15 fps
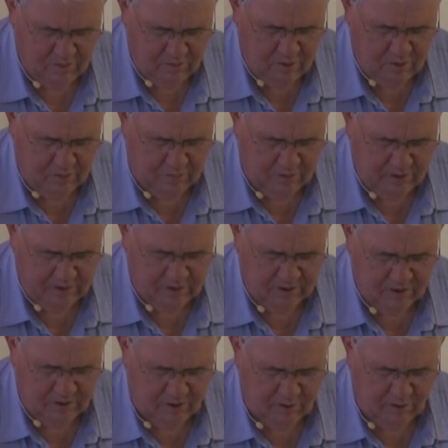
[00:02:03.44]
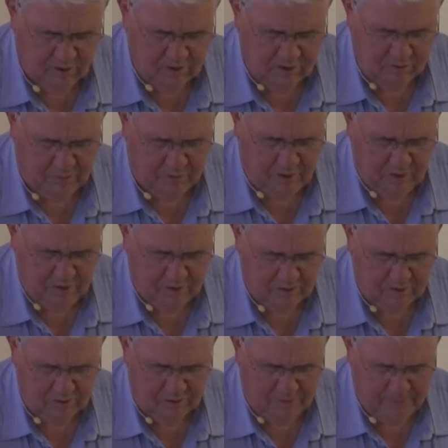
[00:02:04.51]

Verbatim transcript: will place the cross upon us,